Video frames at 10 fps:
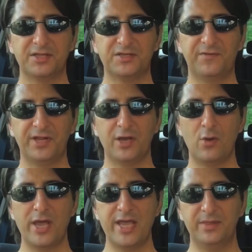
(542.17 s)
to this
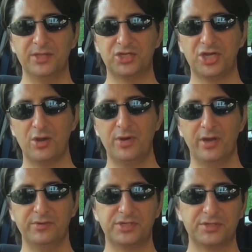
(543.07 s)
video in the show
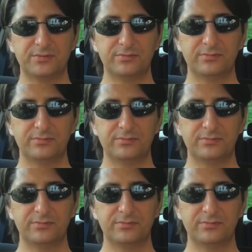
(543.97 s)
notes.